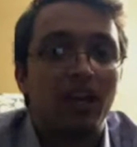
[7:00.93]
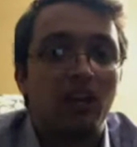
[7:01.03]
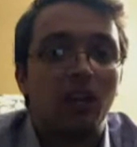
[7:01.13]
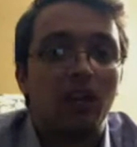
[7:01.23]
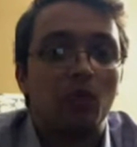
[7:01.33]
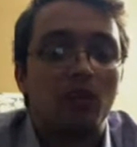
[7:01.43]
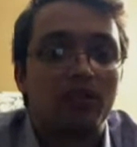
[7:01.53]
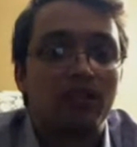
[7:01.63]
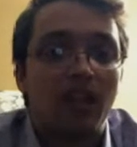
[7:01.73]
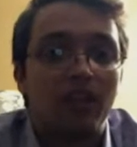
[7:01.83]
and what's
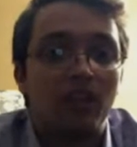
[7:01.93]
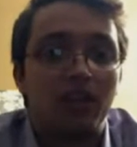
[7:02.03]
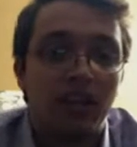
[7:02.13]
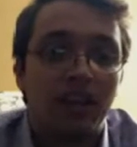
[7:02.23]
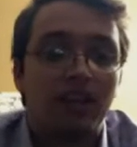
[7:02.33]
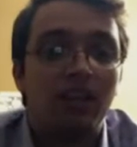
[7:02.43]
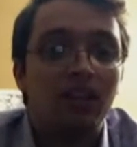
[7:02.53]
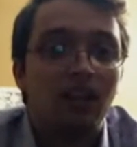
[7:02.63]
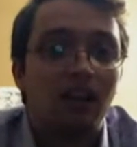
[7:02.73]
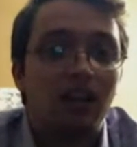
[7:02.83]
not okay,
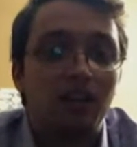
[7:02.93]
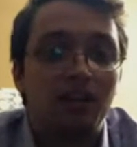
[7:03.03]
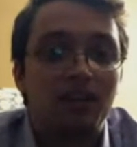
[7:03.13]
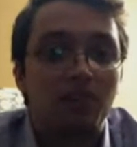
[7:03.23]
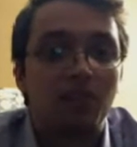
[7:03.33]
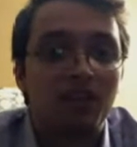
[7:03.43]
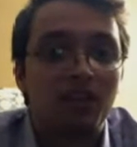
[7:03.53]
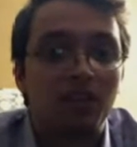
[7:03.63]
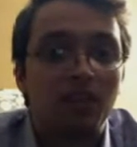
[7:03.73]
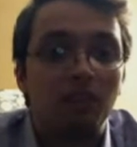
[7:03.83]
because a bunch
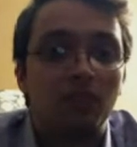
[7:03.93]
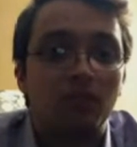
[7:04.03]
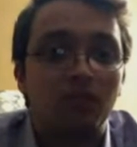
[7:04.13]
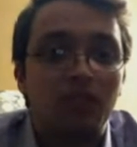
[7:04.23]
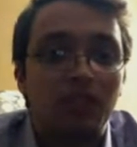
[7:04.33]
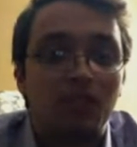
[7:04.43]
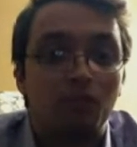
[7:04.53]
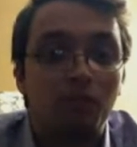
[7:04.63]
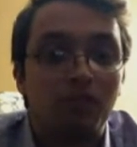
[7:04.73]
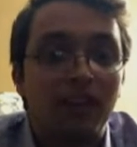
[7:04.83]
of people in
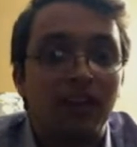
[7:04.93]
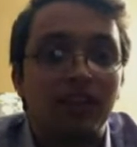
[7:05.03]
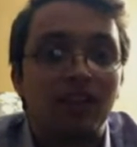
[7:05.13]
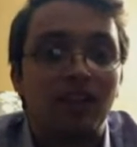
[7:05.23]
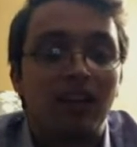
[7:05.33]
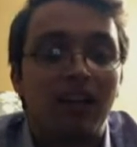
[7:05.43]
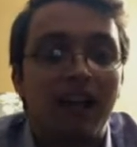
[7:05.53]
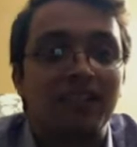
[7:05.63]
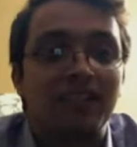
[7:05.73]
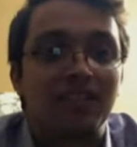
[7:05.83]
groupthink
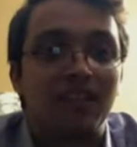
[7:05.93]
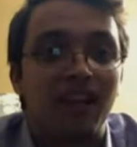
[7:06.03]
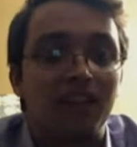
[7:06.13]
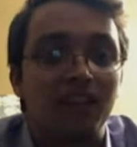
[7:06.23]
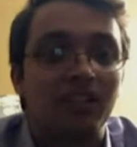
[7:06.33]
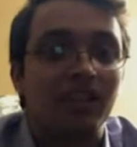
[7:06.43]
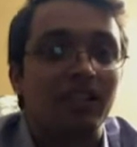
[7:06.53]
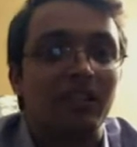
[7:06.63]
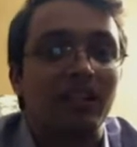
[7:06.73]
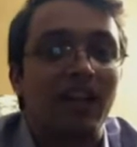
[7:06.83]
acting together can
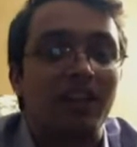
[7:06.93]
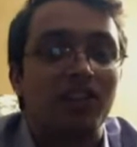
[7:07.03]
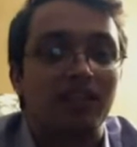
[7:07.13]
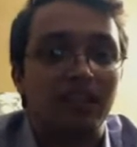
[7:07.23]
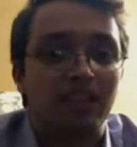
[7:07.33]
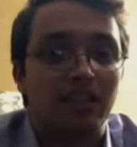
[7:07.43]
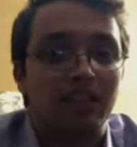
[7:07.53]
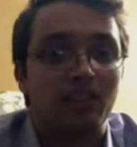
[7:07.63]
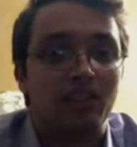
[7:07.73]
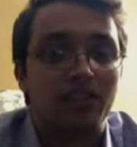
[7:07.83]
actually
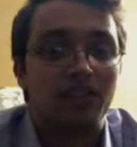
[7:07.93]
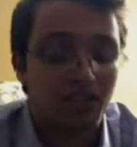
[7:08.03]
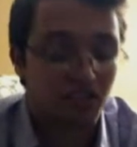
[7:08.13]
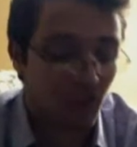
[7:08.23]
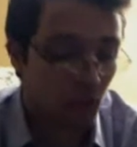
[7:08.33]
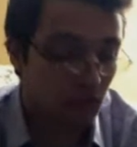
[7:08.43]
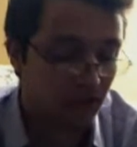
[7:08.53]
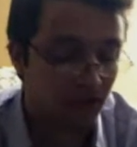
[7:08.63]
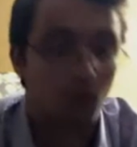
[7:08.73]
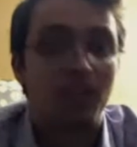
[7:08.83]
turn a session that would have
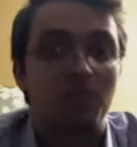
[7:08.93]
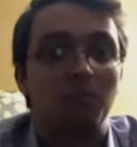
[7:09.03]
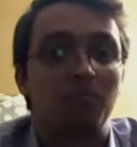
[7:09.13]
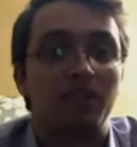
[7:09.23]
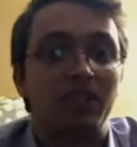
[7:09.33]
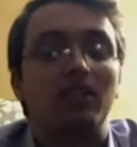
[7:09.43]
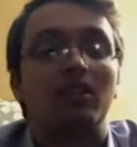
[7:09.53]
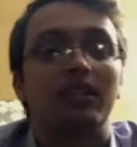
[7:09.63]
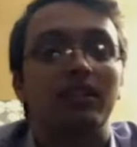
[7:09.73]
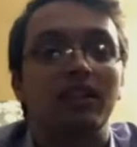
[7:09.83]
otherwise been pretty
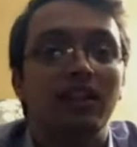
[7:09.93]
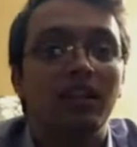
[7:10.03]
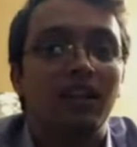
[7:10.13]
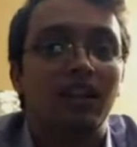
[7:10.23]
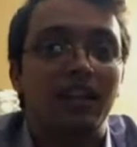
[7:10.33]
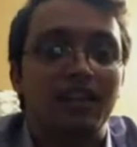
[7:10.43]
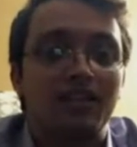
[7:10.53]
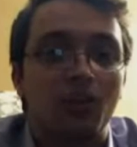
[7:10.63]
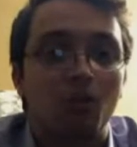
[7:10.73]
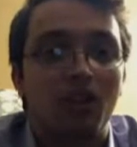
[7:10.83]
good
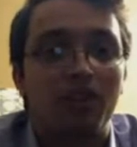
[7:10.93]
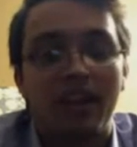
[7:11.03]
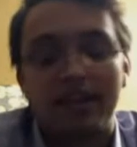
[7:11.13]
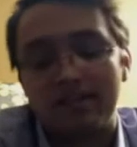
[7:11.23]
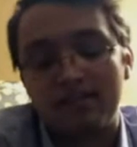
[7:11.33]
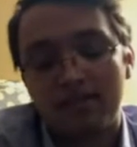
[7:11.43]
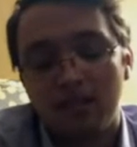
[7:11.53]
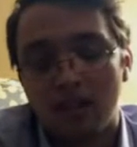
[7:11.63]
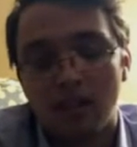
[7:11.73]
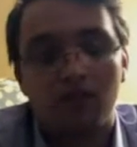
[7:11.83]
into one that's
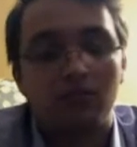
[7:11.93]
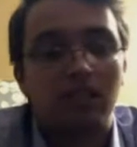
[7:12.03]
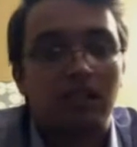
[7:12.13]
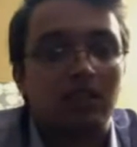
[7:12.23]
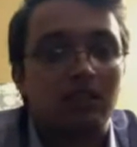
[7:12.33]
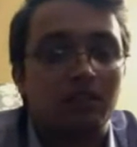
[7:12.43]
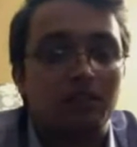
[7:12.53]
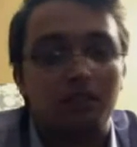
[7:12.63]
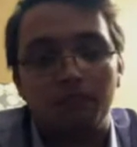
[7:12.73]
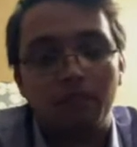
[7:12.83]

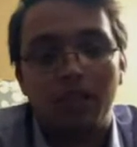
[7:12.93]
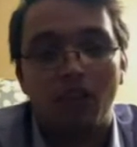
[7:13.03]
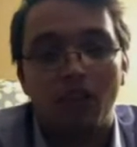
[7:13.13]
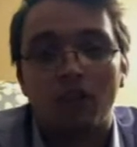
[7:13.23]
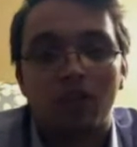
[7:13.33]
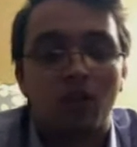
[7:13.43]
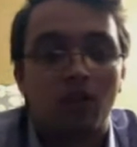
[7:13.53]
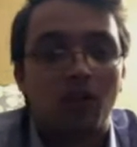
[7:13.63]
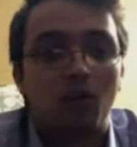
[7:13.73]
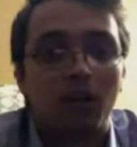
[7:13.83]

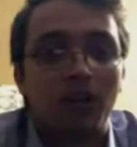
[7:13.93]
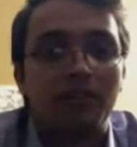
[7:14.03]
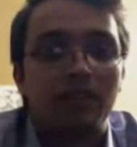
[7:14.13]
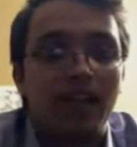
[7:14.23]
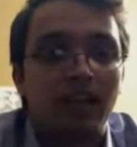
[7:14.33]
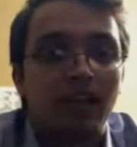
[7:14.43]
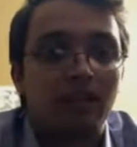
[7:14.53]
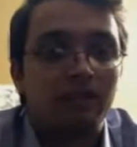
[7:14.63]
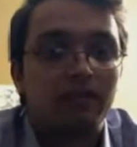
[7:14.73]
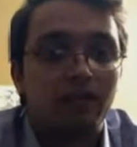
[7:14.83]
mediocre or even negative.